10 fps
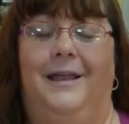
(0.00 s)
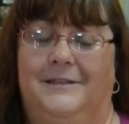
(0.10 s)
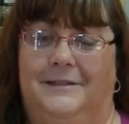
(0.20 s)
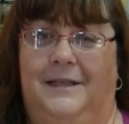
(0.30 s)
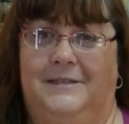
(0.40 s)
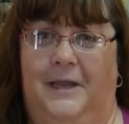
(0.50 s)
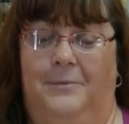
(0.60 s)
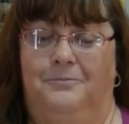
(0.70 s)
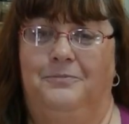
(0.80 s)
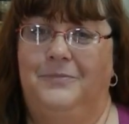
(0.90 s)
Until next
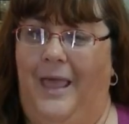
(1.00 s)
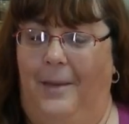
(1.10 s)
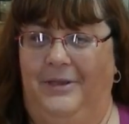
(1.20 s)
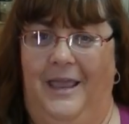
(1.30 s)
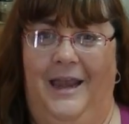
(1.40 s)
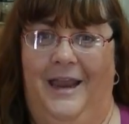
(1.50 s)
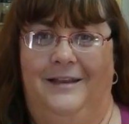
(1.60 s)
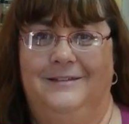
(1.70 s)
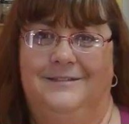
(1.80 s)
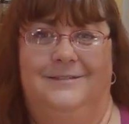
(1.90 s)
time, happy
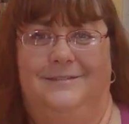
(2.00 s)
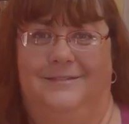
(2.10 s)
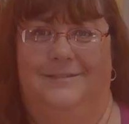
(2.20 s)
eating!